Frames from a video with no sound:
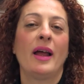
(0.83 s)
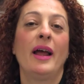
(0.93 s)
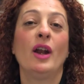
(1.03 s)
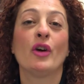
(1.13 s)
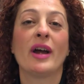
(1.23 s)

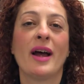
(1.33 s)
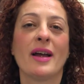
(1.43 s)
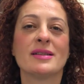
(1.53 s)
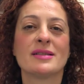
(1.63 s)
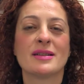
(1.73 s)
Hello
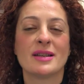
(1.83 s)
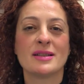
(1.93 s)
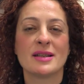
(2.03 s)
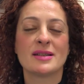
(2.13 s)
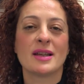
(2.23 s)
guys,
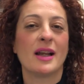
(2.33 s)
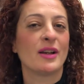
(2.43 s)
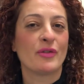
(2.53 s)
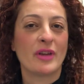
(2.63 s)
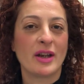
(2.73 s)
this is
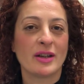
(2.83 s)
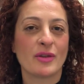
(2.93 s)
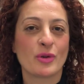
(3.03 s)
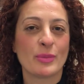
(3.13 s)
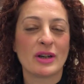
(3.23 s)
Eleftheria
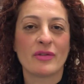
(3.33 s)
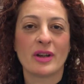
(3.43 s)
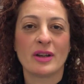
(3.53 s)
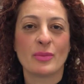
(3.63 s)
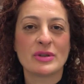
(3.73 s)
from
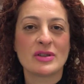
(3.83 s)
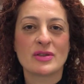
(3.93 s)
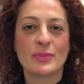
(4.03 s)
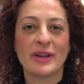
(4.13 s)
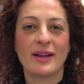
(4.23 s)
Eleftheria Business
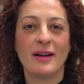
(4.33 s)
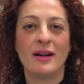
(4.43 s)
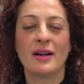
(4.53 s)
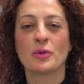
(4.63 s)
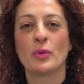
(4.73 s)

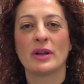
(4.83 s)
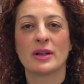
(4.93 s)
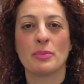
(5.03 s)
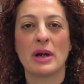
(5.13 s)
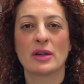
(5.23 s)
PR.
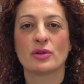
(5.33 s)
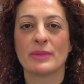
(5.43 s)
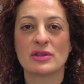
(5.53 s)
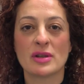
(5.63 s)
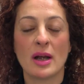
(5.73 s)
Welcome back to
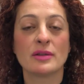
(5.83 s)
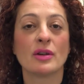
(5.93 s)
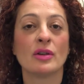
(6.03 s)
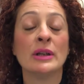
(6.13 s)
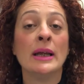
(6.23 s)
my
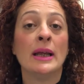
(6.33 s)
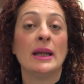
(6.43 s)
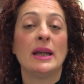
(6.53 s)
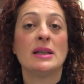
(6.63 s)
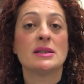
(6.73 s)
channel.
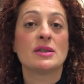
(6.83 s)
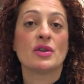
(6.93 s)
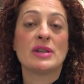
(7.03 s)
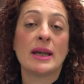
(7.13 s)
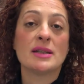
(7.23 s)
In
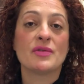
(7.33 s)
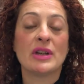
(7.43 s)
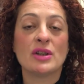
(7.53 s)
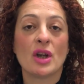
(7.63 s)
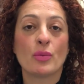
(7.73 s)
today's
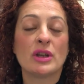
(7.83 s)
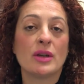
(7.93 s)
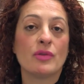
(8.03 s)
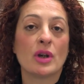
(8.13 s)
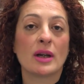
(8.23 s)
video we
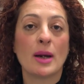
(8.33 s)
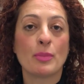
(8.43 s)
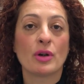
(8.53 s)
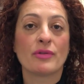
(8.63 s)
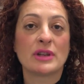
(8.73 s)
give you a
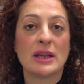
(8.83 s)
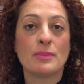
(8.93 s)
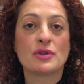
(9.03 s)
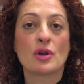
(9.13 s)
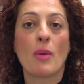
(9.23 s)
couple of
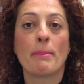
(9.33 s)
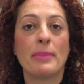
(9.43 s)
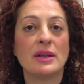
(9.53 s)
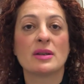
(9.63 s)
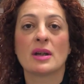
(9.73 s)
tips on
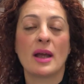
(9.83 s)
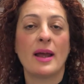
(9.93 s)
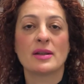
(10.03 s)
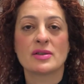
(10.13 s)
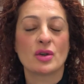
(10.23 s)
Pinterest
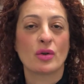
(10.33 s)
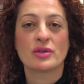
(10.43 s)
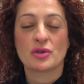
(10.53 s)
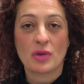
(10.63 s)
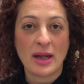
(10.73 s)
SEO
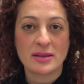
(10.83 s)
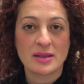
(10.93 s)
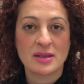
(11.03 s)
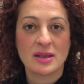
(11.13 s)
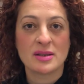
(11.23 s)

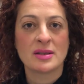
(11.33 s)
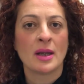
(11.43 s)
strategies.